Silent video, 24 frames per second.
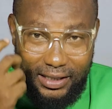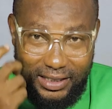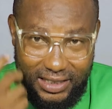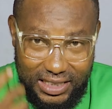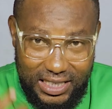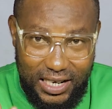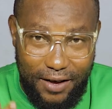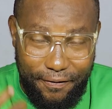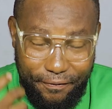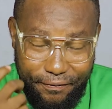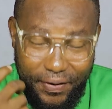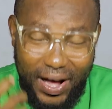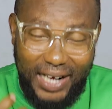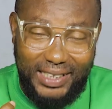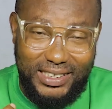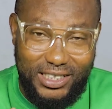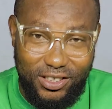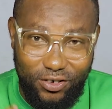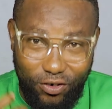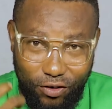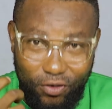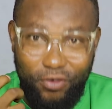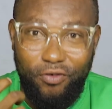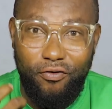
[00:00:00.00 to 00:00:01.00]
Tie
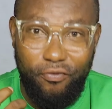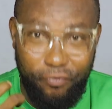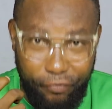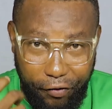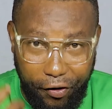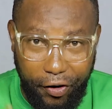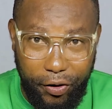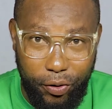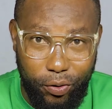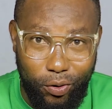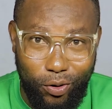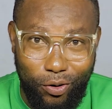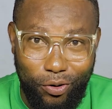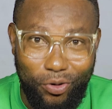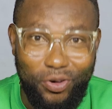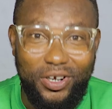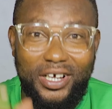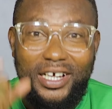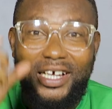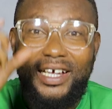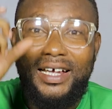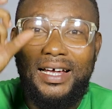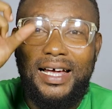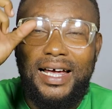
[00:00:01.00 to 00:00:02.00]
fact no very well.
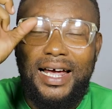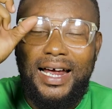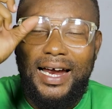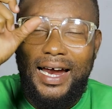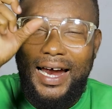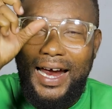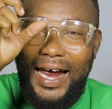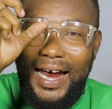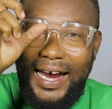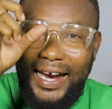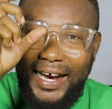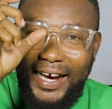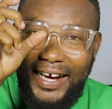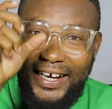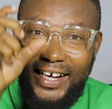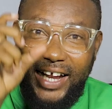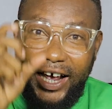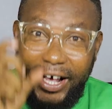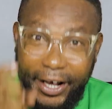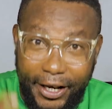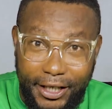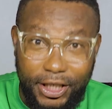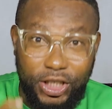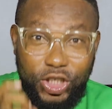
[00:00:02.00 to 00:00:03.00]
In
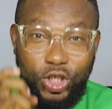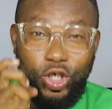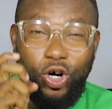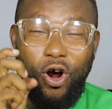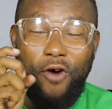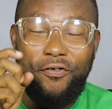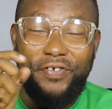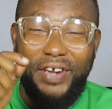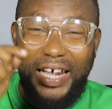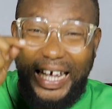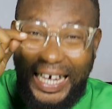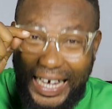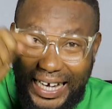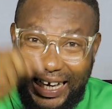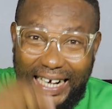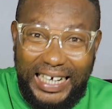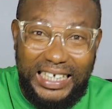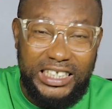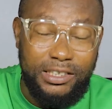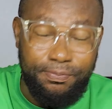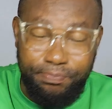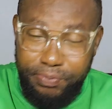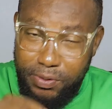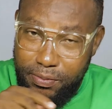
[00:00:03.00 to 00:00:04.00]
the history of the
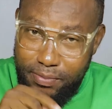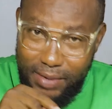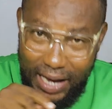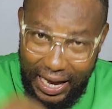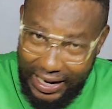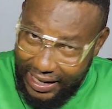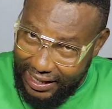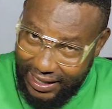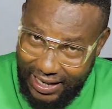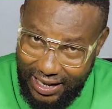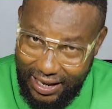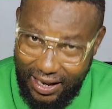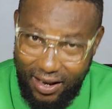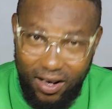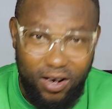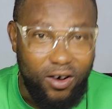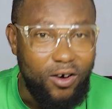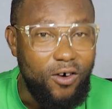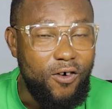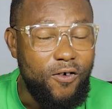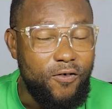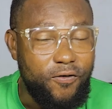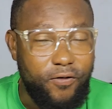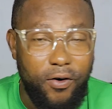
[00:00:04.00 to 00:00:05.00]
English Premier League,
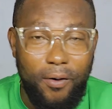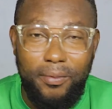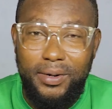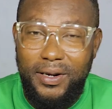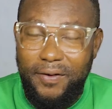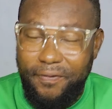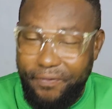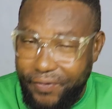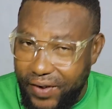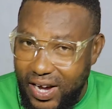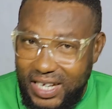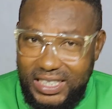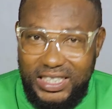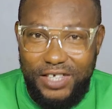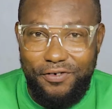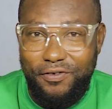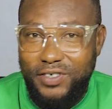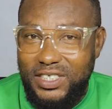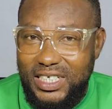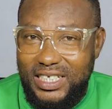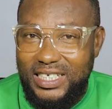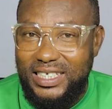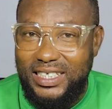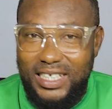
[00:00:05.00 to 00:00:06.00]
from the first
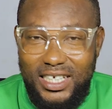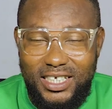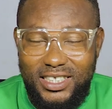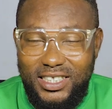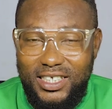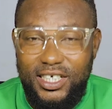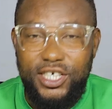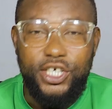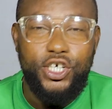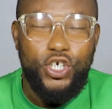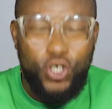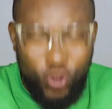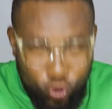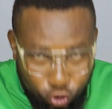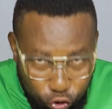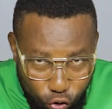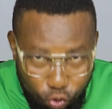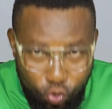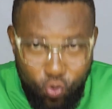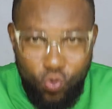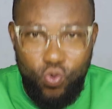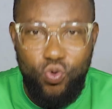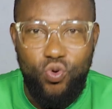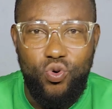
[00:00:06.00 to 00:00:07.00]
division days
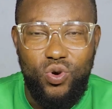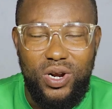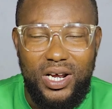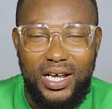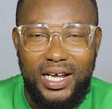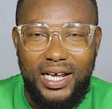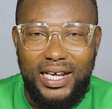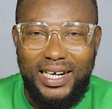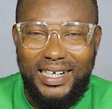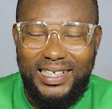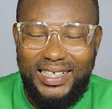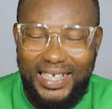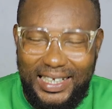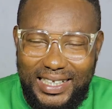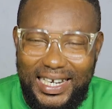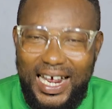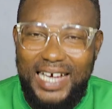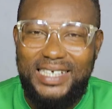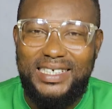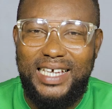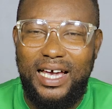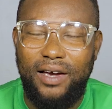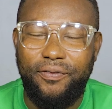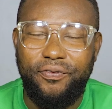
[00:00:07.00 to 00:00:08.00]
to the
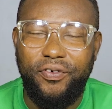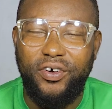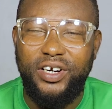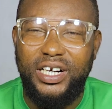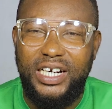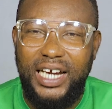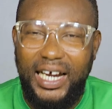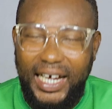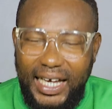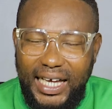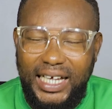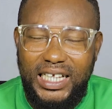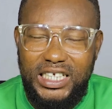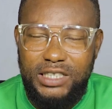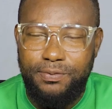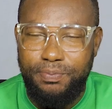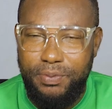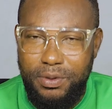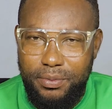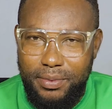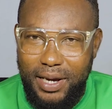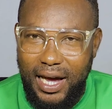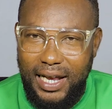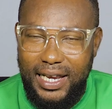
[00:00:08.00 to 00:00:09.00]
days from the English
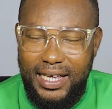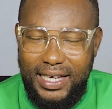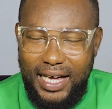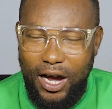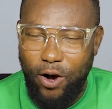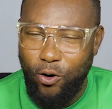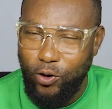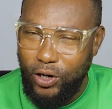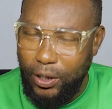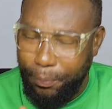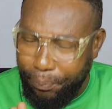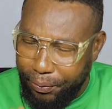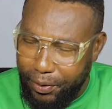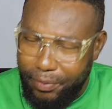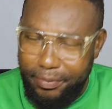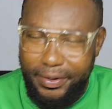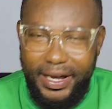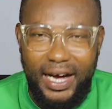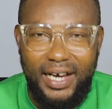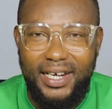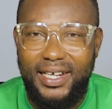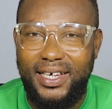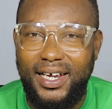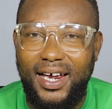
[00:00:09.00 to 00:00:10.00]
Premier League or the
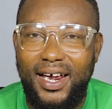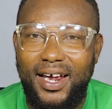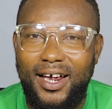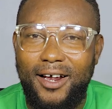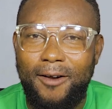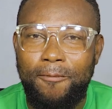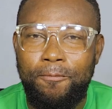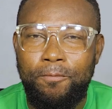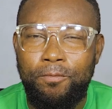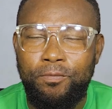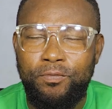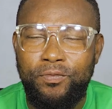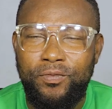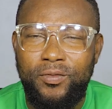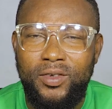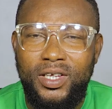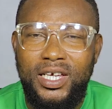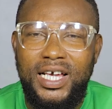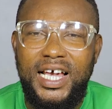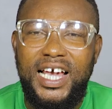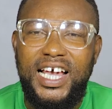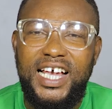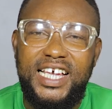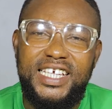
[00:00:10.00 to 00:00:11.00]
Premier League,
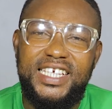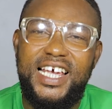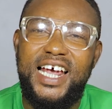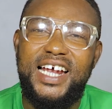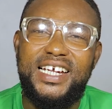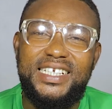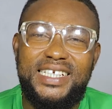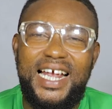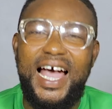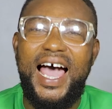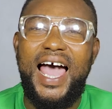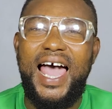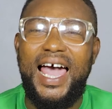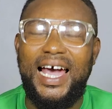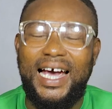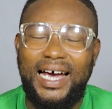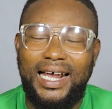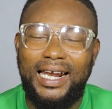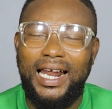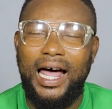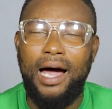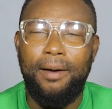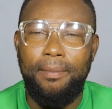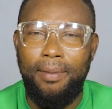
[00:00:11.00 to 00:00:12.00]
yenya a
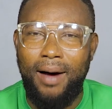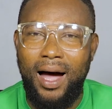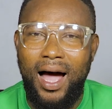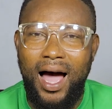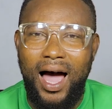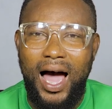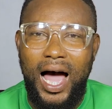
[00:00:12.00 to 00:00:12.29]
club